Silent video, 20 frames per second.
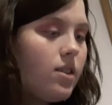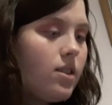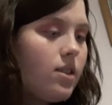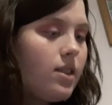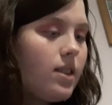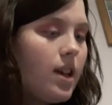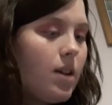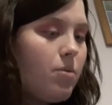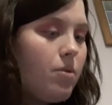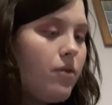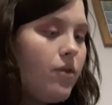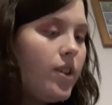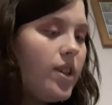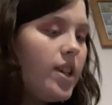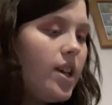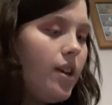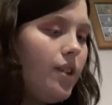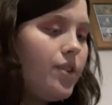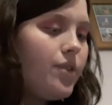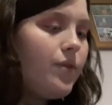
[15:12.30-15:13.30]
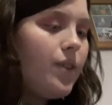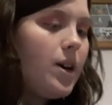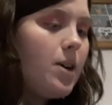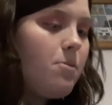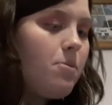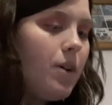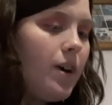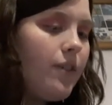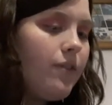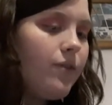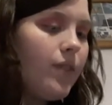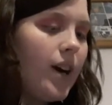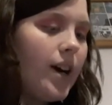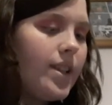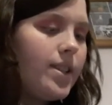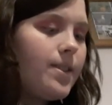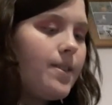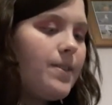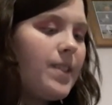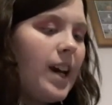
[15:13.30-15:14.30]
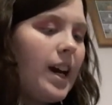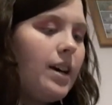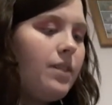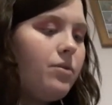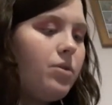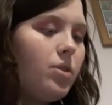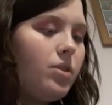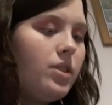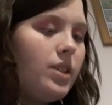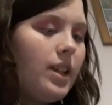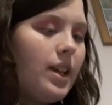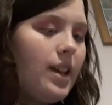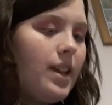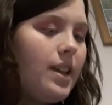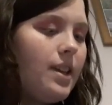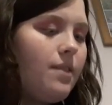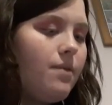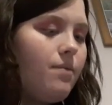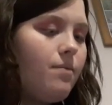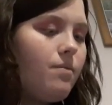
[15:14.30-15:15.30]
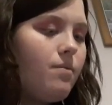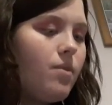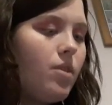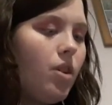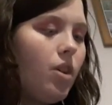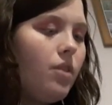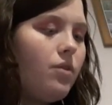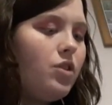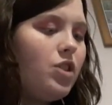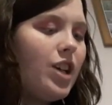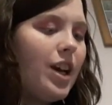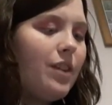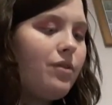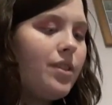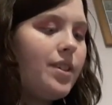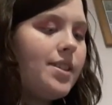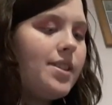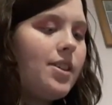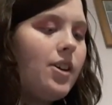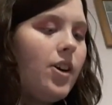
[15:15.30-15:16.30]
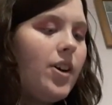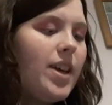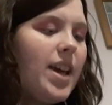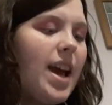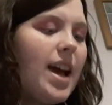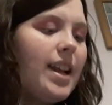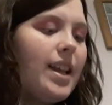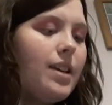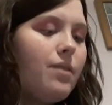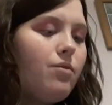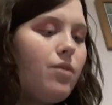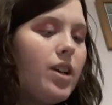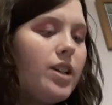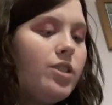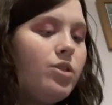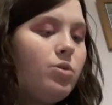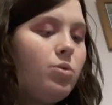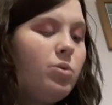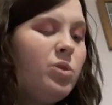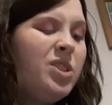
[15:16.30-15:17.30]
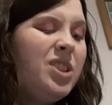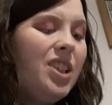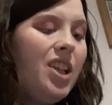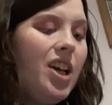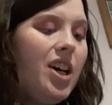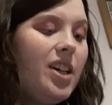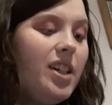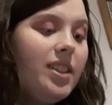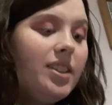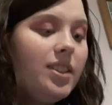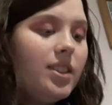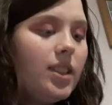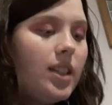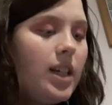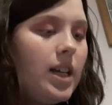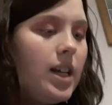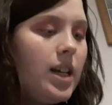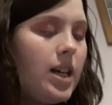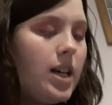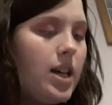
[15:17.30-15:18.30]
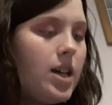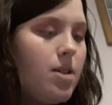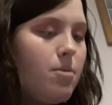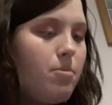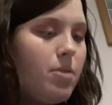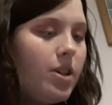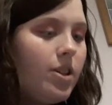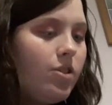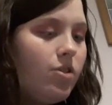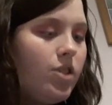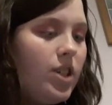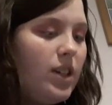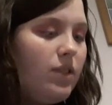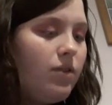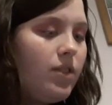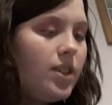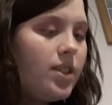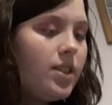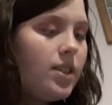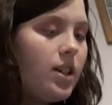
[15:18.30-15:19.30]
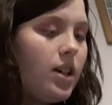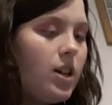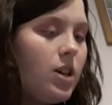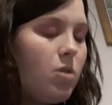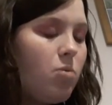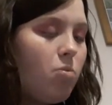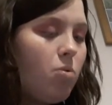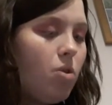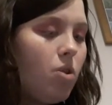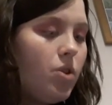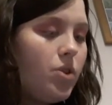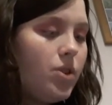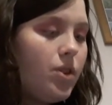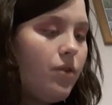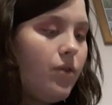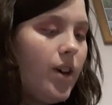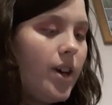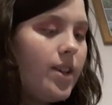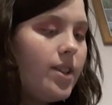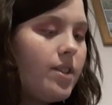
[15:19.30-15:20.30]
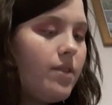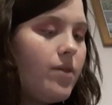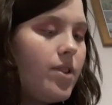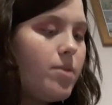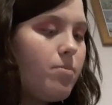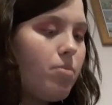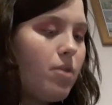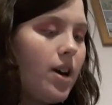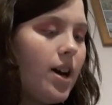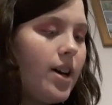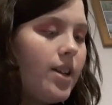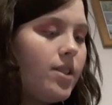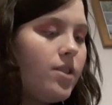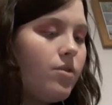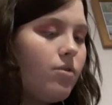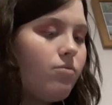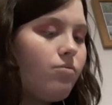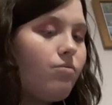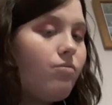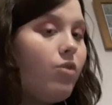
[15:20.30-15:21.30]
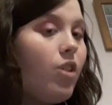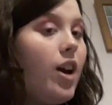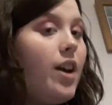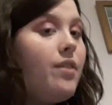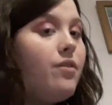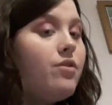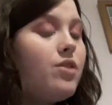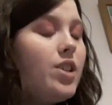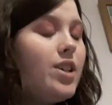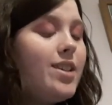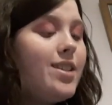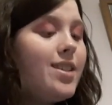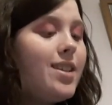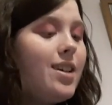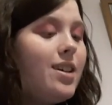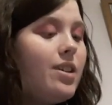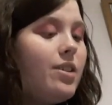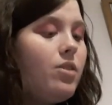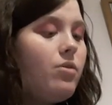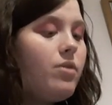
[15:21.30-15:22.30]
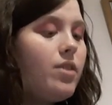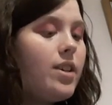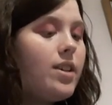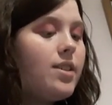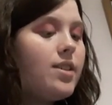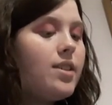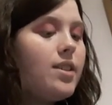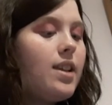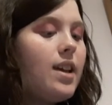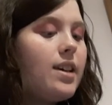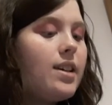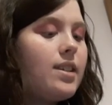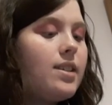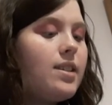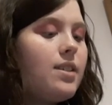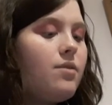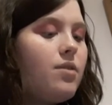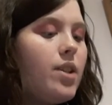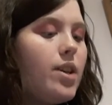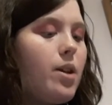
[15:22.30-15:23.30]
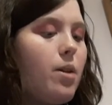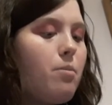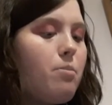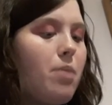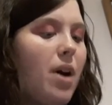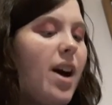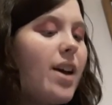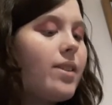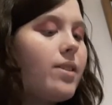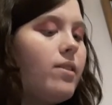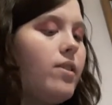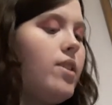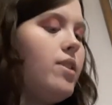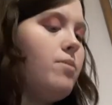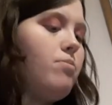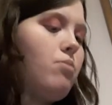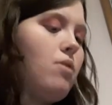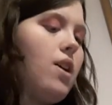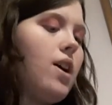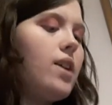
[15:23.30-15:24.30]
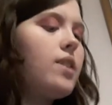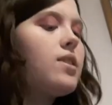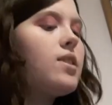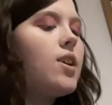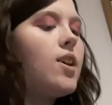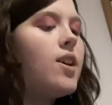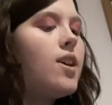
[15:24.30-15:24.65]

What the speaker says: There were videos found by fans of Kat Von D of Jeffery Star yelling racial slurs because Jeffery Star was the face of his brand. Rightfully so, this negatively impacted his brand.